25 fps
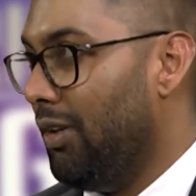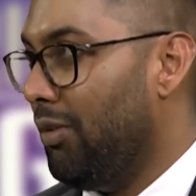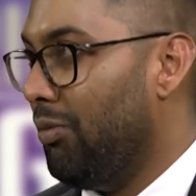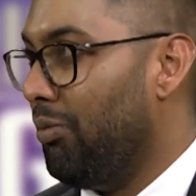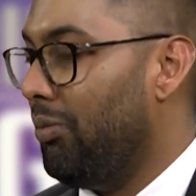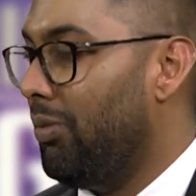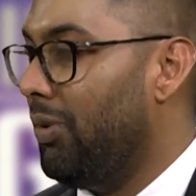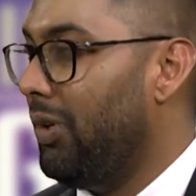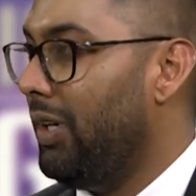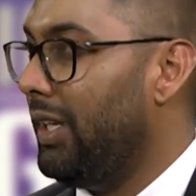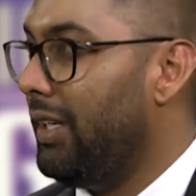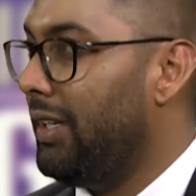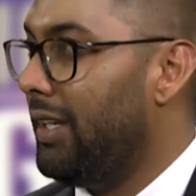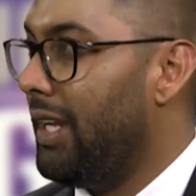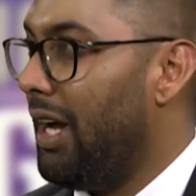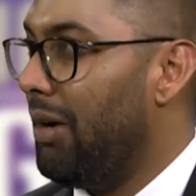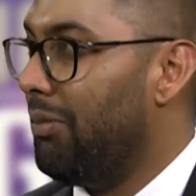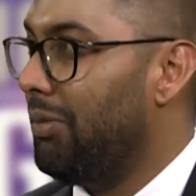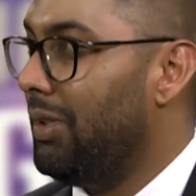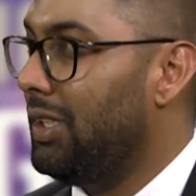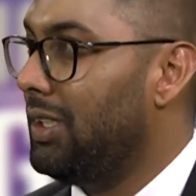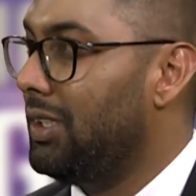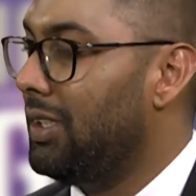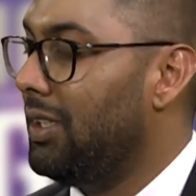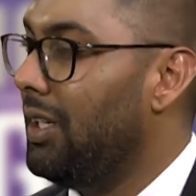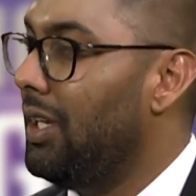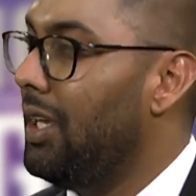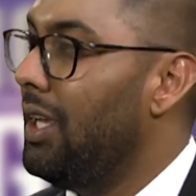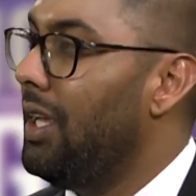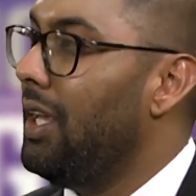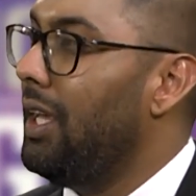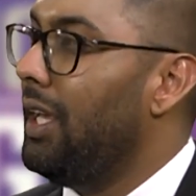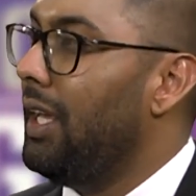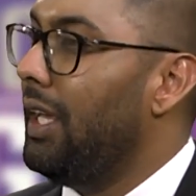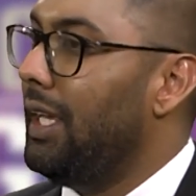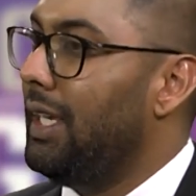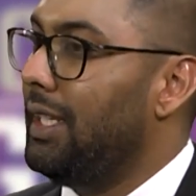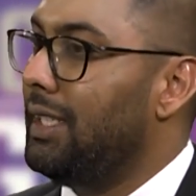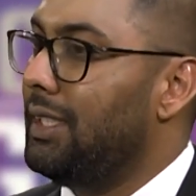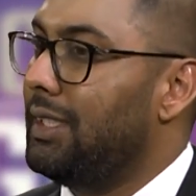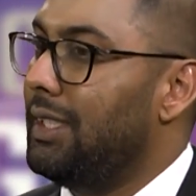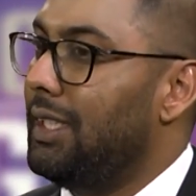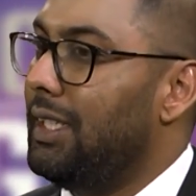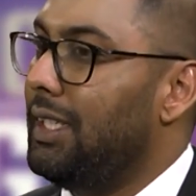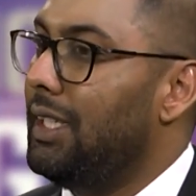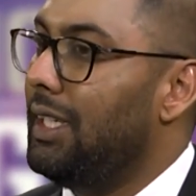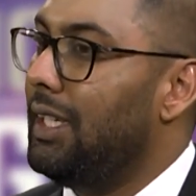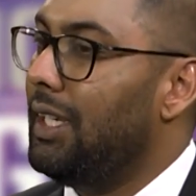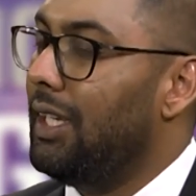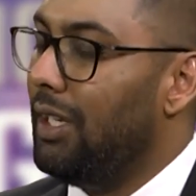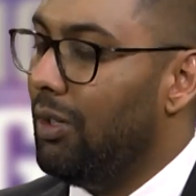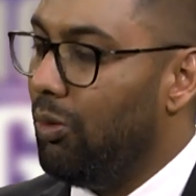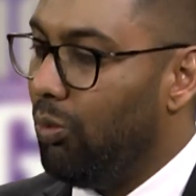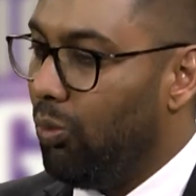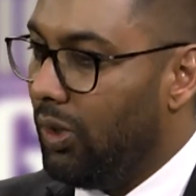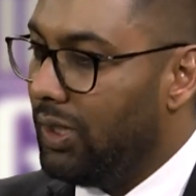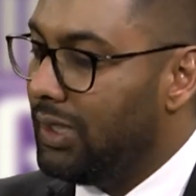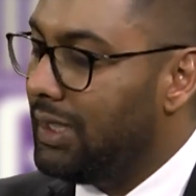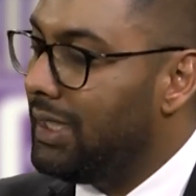brain damage, was